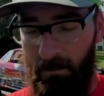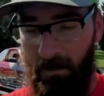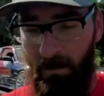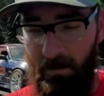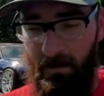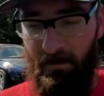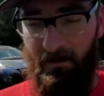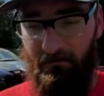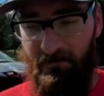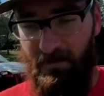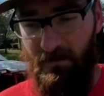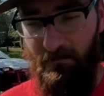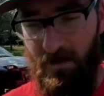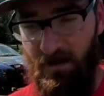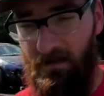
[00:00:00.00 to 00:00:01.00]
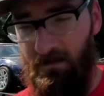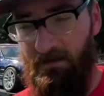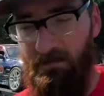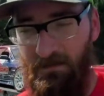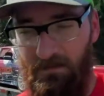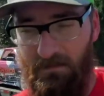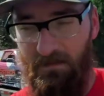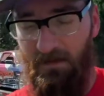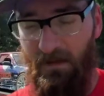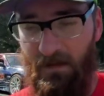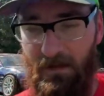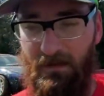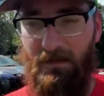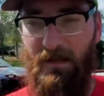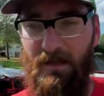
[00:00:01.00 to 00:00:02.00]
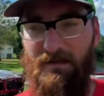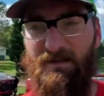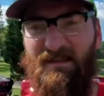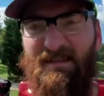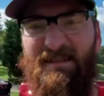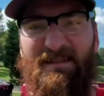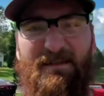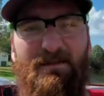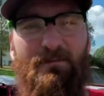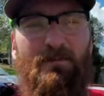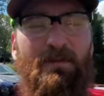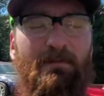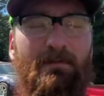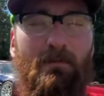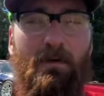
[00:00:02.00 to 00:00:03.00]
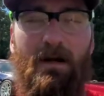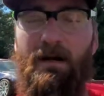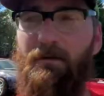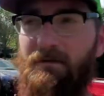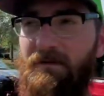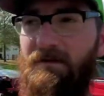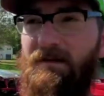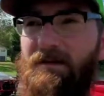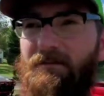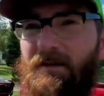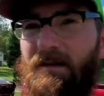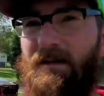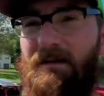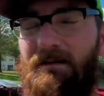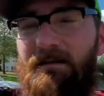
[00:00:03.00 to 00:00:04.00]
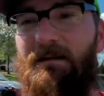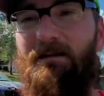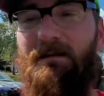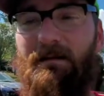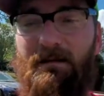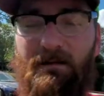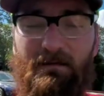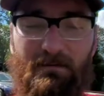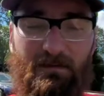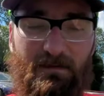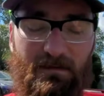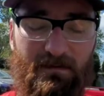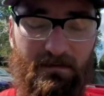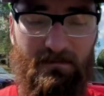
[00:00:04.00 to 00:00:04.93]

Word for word: we have T minus less than 24 hours. I think we got, uh,